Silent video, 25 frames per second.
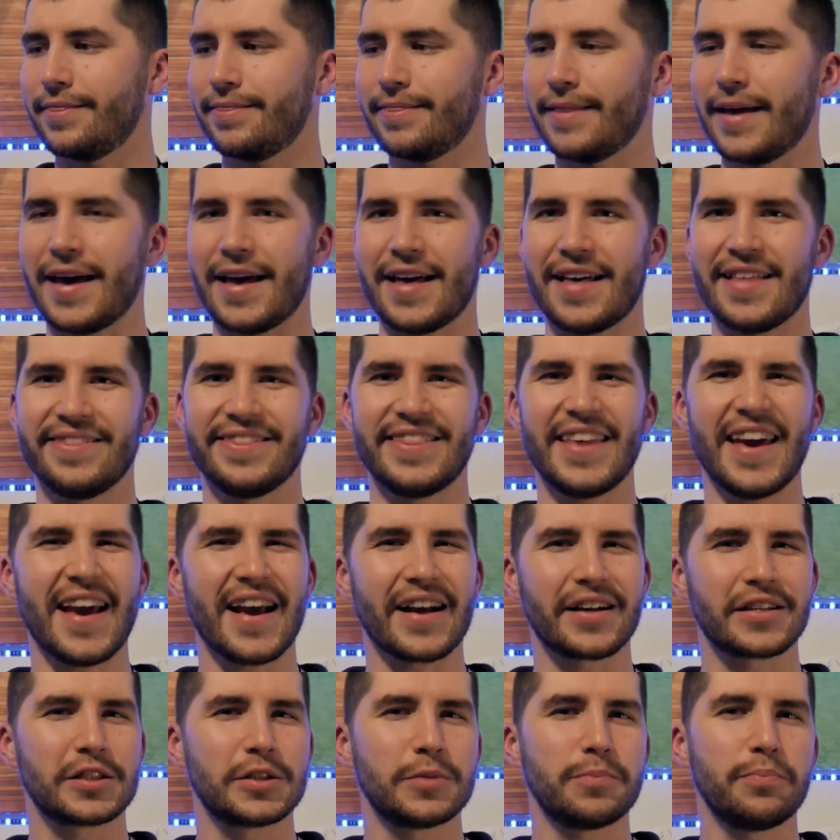the, the,
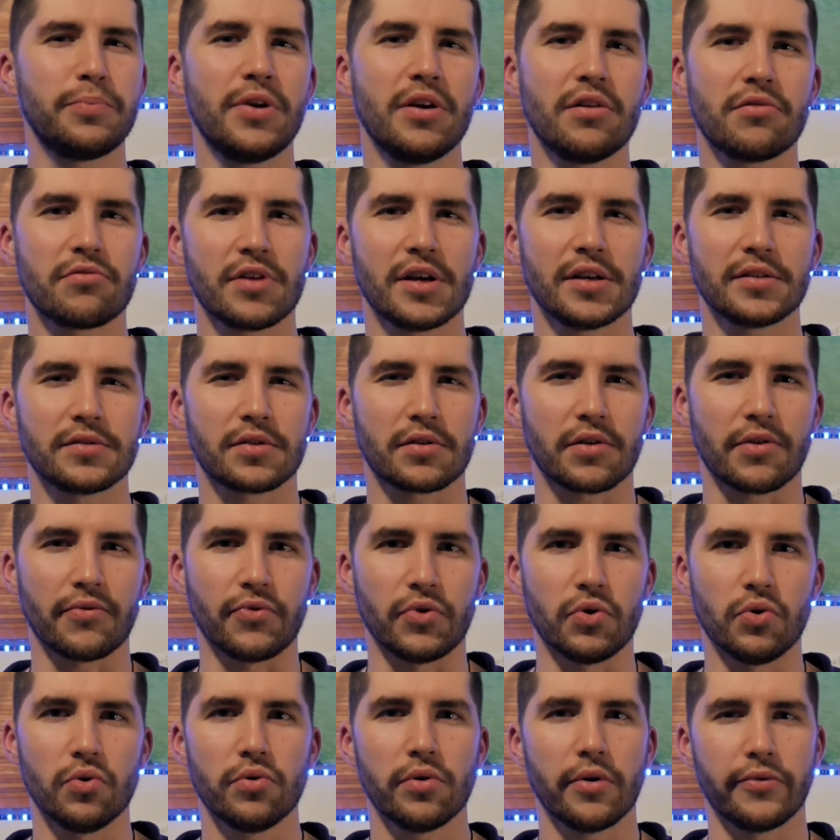experience
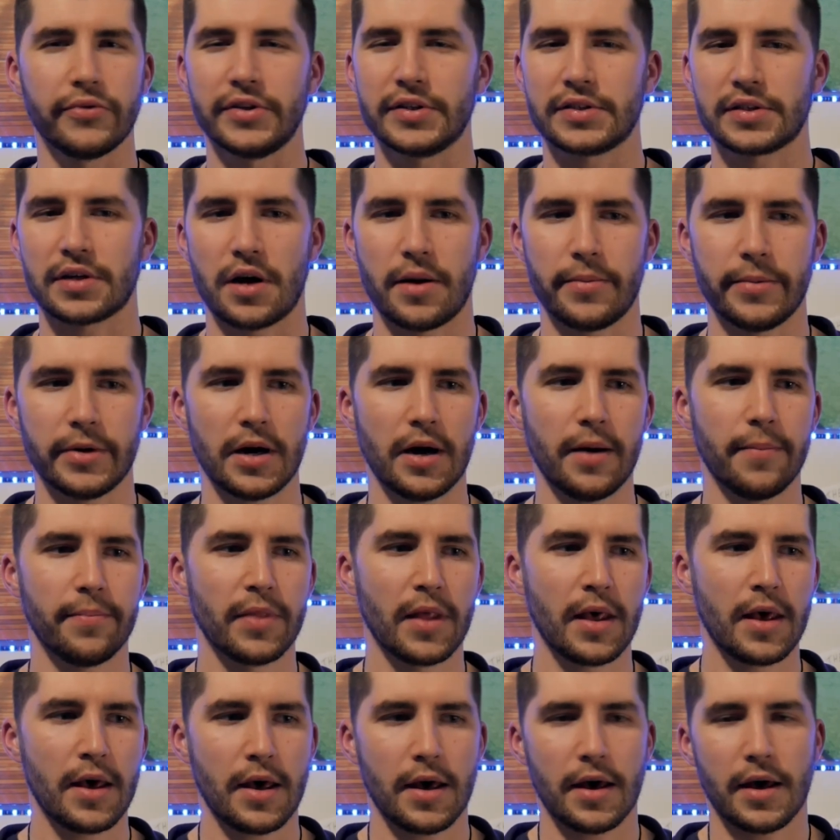review of this camera
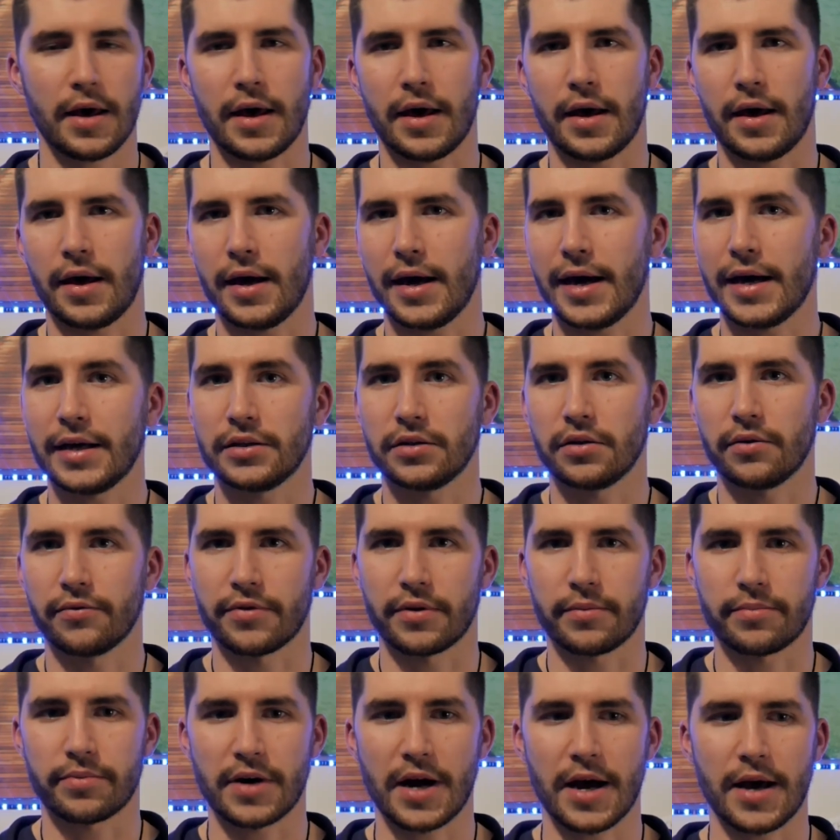uh, and
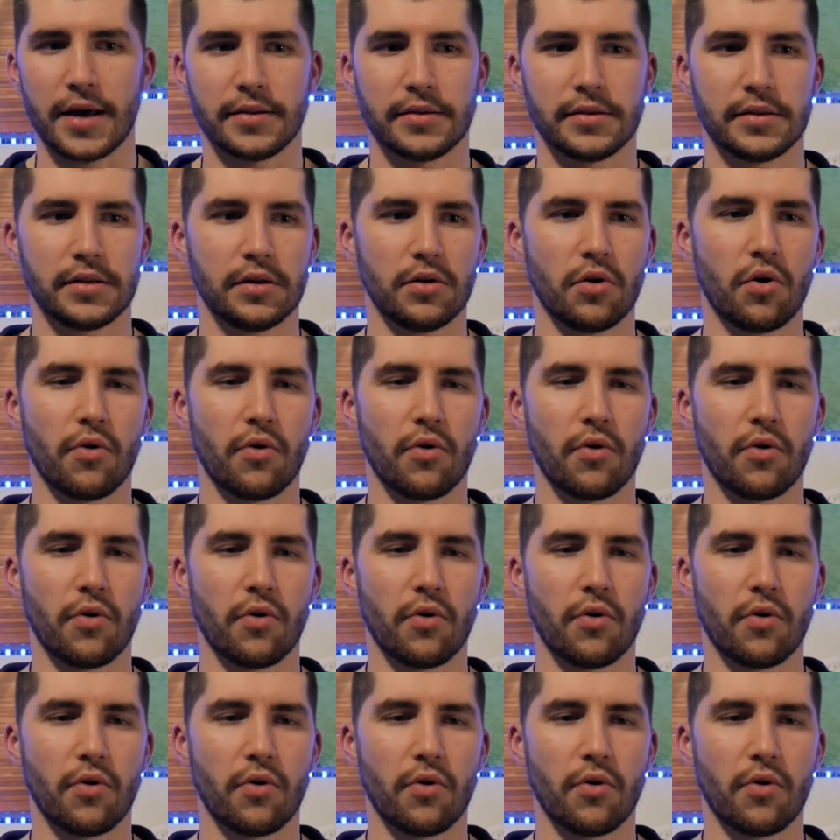of the brand.